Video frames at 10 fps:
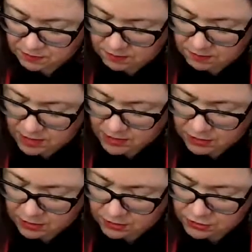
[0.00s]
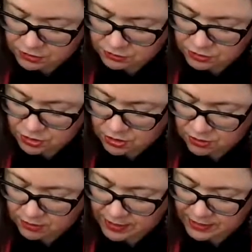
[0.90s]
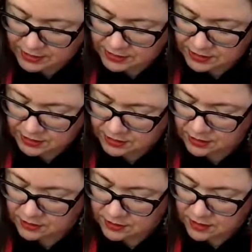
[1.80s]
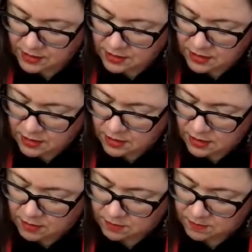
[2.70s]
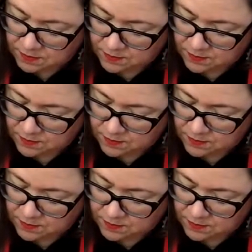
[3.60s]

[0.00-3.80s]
Mylar, Duralar, or acetate, that